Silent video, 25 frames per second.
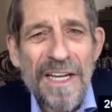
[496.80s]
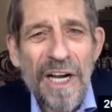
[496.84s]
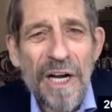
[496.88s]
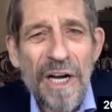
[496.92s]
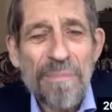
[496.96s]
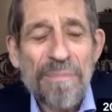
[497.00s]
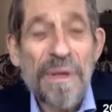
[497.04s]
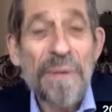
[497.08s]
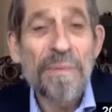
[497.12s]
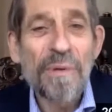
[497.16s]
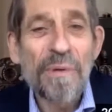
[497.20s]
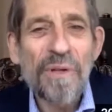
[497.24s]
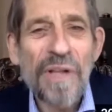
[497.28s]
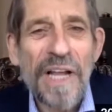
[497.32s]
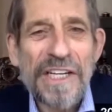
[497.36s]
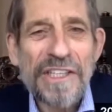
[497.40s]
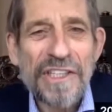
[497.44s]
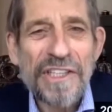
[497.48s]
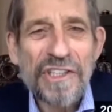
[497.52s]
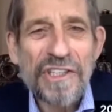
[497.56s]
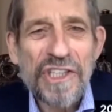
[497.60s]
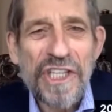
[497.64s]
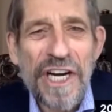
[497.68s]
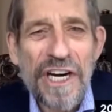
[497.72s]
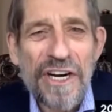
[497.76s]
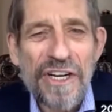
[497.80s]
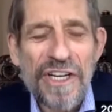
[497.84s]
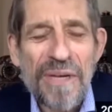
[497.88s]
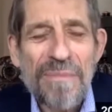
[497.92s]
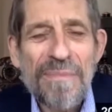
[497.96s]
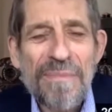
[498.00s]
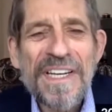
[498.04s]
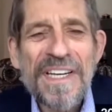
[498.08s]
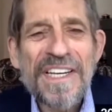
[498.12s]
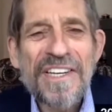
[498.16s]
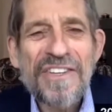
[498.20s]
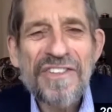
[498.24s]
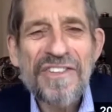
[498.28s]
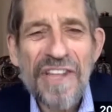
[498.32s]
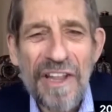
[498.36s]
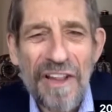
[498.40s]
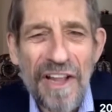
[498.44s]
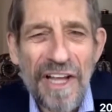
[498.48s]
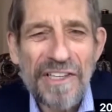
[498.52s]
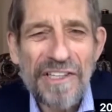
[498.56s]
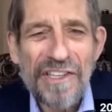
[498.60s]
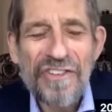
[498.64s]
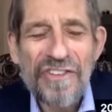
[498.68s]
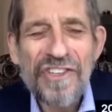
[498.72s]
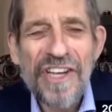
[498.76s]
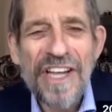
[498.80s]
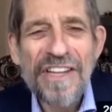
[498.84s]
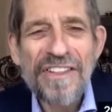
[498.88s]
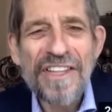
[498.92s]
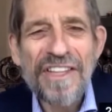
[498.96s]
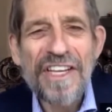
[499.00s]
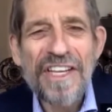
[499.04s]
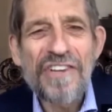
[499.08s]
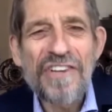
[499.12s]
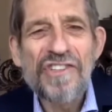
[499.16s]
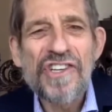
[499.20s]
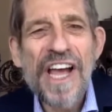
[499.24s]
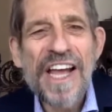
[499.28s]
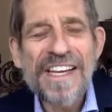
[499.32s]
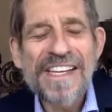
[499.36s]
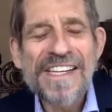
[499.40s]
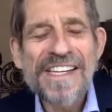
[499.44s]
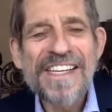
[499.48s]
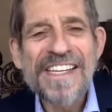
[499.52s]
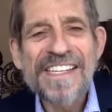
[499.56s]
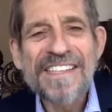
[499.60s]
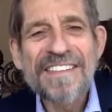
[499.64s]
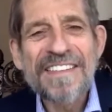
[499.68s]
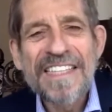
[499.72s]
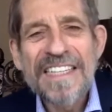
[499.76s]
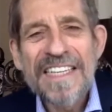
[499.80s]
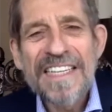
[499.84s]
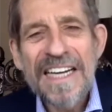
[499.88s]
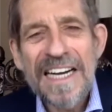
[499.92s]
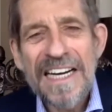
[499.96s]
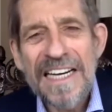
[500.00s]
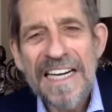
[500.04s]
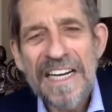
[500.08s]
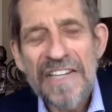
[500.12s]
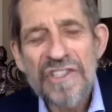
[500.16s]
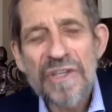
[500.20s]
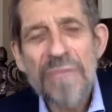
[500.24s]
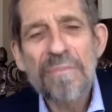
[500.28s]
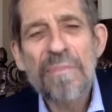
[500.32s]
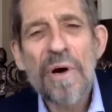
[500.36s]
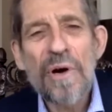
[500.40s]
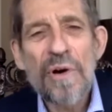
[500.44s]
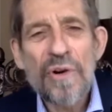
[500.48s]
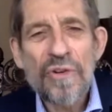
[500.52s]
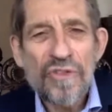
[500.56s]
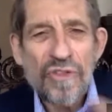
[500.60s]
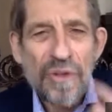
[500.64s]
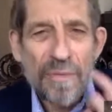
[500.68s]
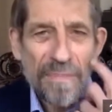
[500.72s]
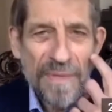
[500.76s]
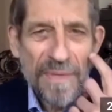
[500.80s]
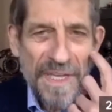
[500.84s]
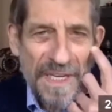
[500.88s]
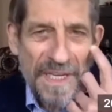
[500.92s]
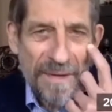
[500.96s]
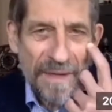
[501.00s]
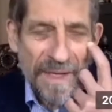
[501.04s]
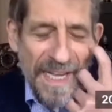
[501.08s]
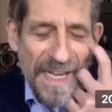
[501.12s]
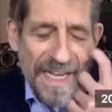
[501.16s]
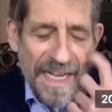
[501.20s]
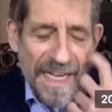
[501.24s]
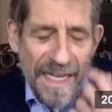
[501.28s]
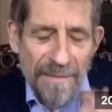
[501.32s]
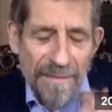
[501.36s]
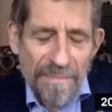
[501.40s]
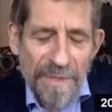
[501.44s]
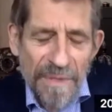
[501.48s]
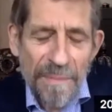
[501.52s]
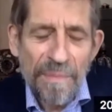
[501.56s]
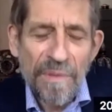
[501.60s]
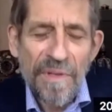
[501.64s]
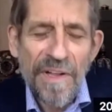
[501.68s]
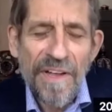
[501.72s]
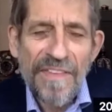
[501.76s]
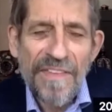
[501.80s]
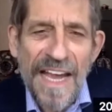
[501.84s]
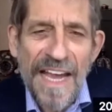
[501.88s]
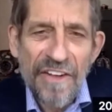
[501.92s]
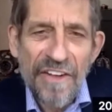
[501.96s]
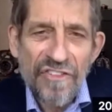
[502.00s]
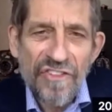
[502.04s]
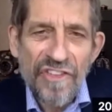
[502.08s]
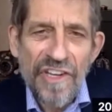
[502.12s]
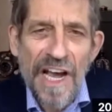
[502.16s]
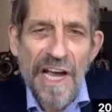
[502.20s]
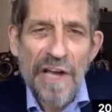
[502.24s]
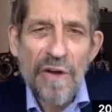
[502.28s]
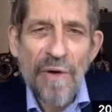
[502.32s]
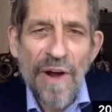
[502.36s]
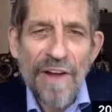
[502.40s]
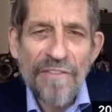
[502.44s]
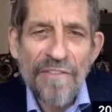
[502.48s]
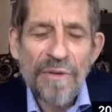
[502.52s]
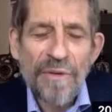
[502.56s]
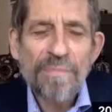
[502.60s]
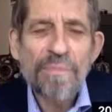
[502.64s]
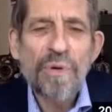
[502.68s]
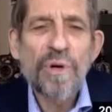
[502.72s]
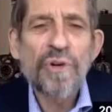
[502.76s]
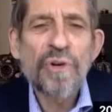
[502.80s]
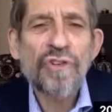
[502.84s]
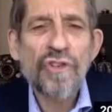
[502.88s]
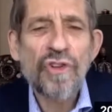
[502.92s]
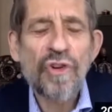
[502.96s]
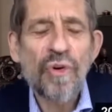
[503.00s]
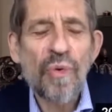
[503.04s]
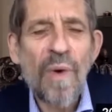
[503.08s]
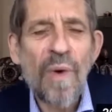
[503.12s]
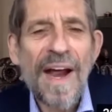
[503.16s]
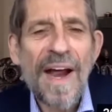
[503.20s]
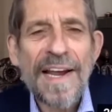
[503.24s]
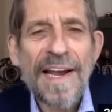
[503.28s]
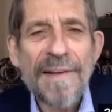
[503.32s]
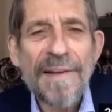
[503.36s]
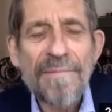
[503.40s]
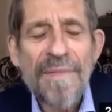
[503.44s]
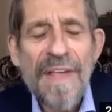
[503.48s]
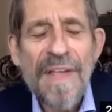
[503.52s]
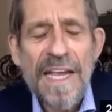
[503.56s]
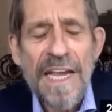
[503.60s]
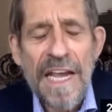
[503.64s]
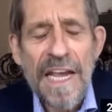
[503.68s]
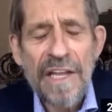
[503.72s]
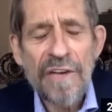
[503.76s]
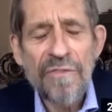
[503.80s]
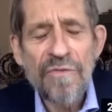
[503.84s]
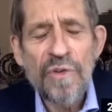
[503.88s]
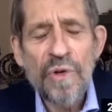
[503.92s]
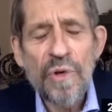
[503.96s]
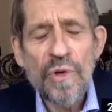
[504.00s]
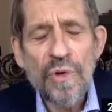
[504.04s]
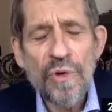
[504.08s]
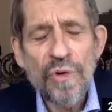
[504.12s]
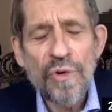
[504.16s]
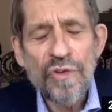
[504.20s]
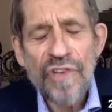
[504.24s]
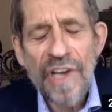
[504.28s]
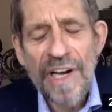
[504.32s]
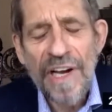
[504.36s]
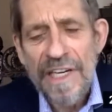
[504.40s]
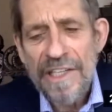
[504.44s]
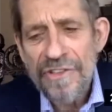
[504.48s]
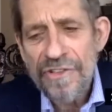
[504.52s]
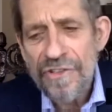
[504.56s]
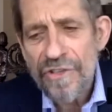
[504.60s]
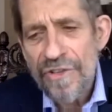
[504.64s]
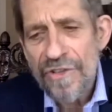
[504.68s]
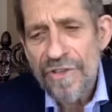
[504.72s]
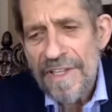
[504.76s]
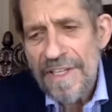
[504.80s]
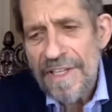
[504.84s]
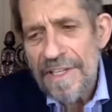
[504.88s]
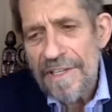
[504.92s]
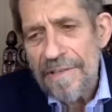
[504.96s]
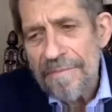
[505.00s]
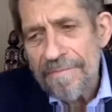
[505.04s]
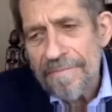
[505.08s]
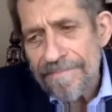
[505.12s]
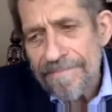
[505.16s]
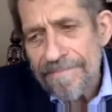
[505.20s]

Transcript: People like to chair committees, they like to set the agenda as opposed to being people on the outside who have to push their way and views onto the